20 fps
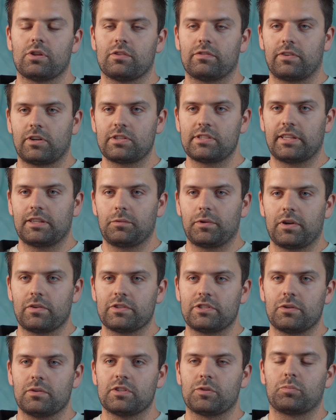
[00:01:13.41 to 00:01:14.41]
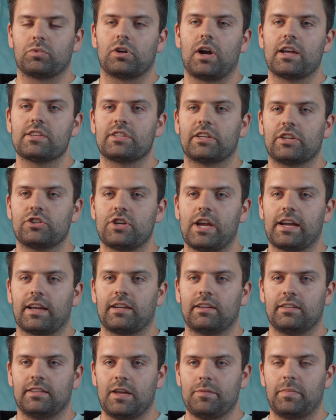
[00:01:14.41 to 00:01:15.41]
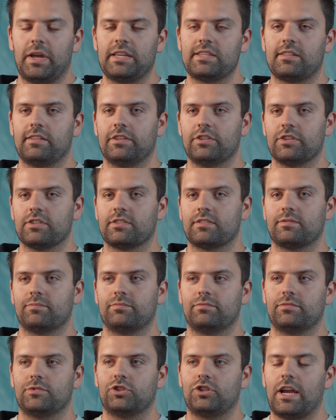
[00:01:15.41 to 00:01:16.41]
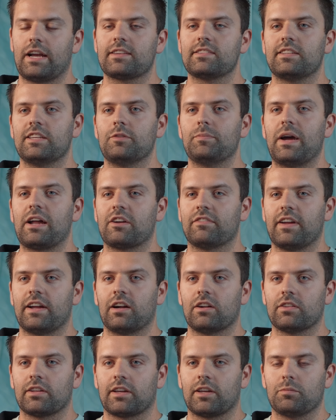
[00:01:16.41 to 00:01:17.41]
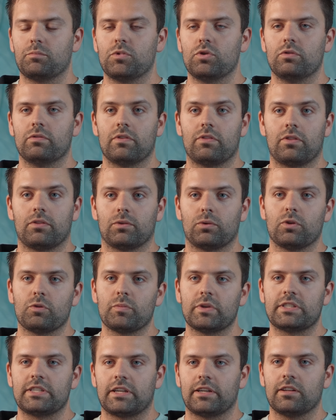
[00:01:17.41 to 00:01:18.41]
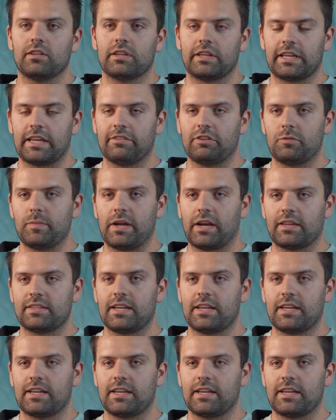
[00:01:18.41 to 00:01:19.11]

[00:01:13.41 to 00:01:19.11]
the first thing that we always do is a porosity check, and that basically just checks the amount of air that can move through the material in a given amount of